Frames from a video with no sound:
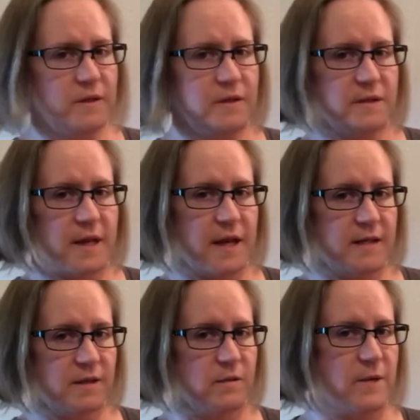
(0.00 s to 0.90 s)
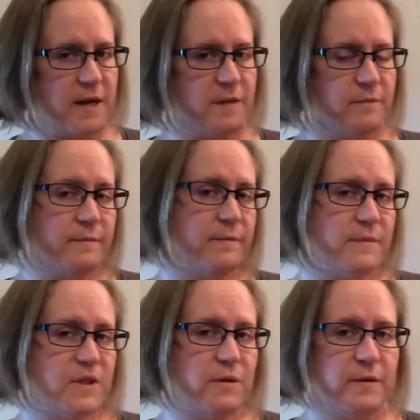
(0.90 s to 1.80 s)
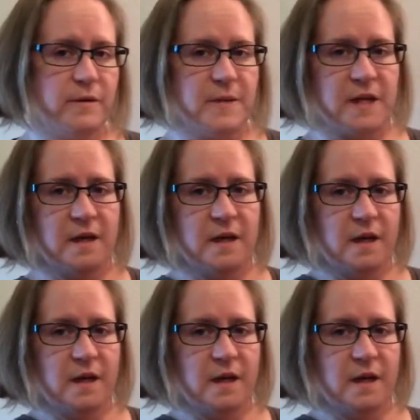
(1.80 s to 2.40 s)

slide to the right. Do that with me.